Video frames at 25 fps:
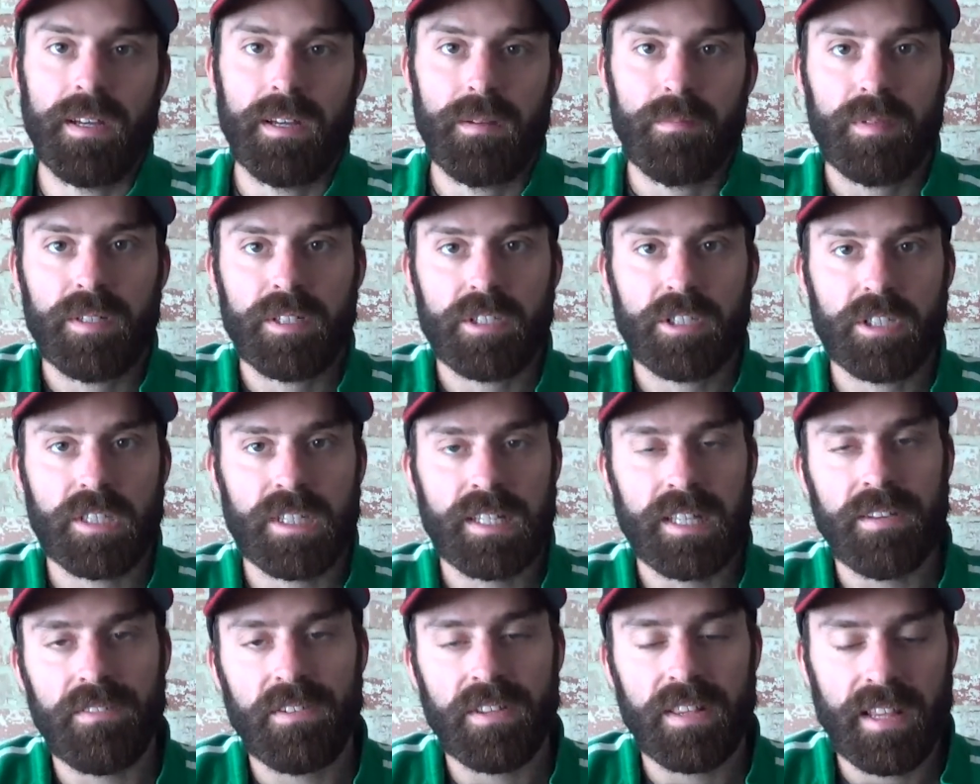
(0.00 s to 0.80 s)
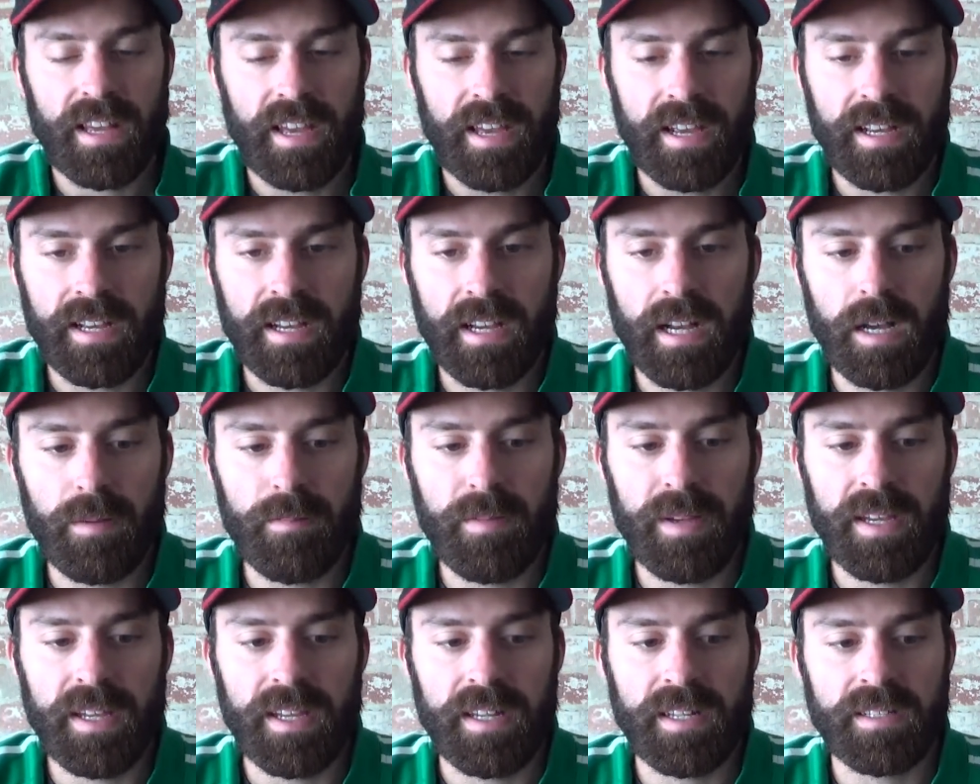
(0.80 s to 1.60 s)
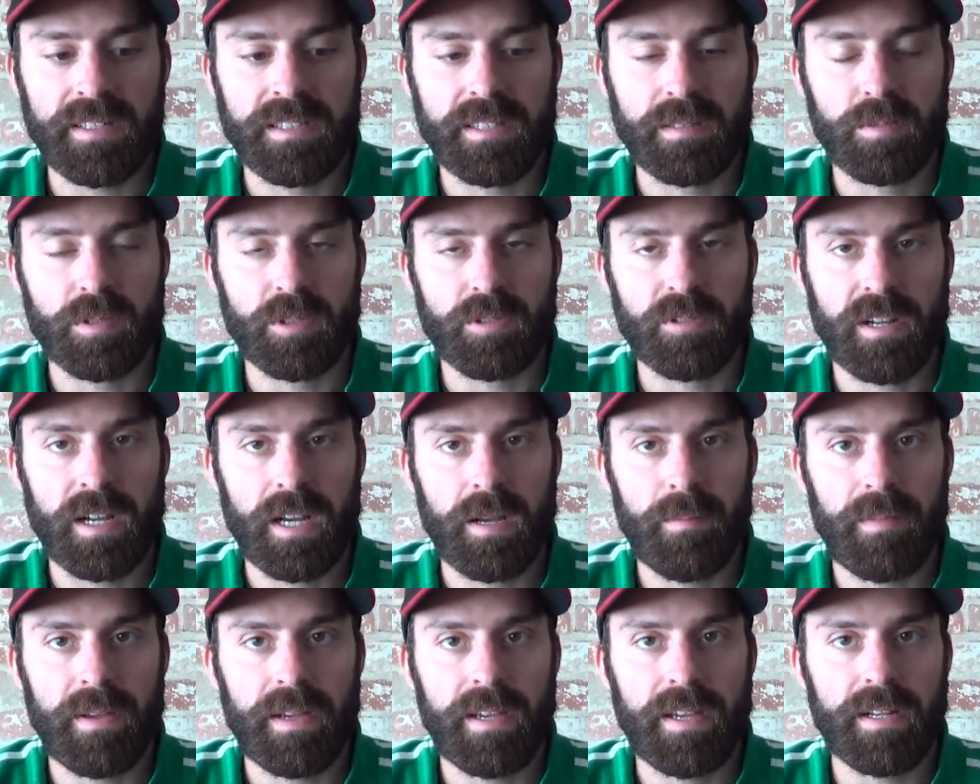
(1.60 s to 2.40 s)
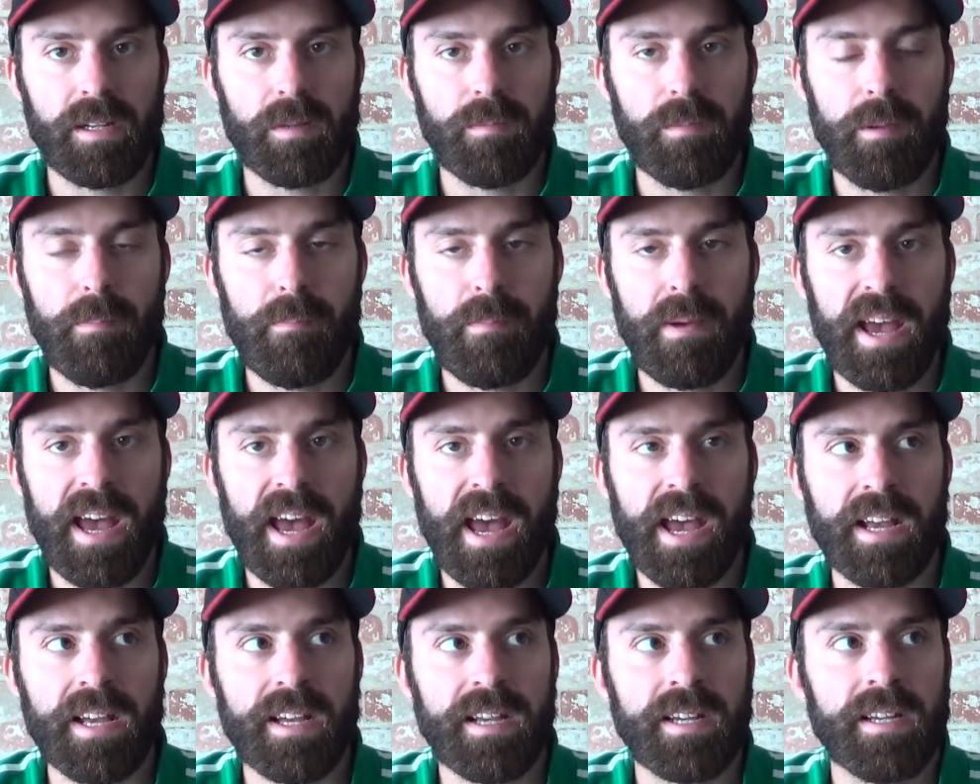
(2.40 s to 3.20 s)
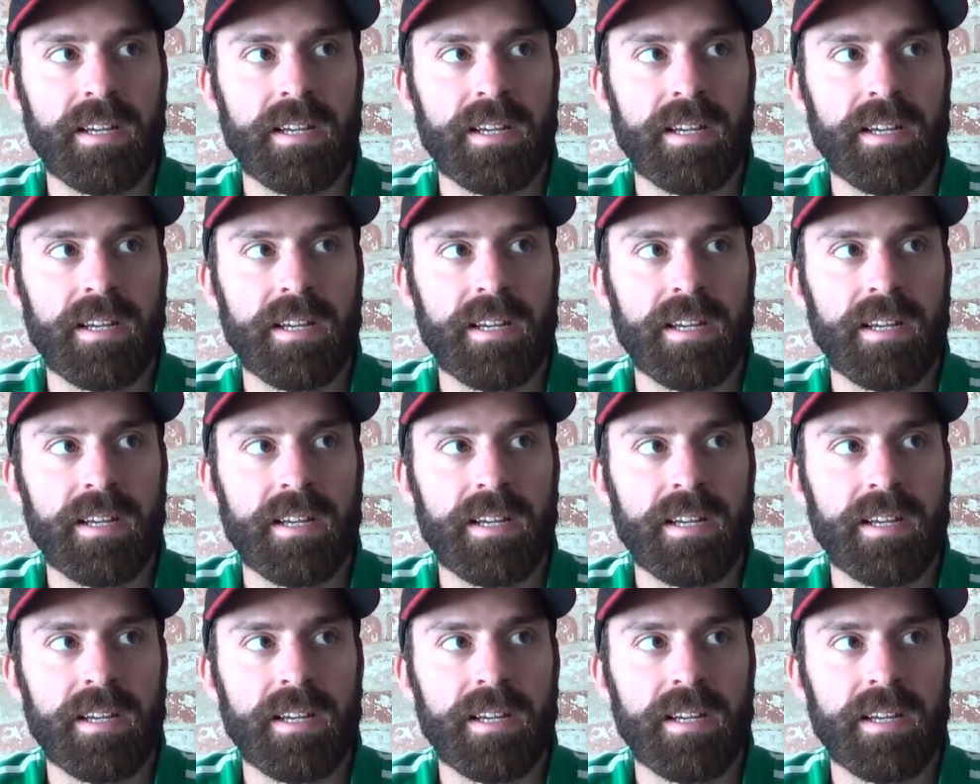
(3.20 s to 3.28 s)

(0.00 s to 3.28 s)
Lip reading: Be sure to leave a like, comment, and subscribe, and I'll be back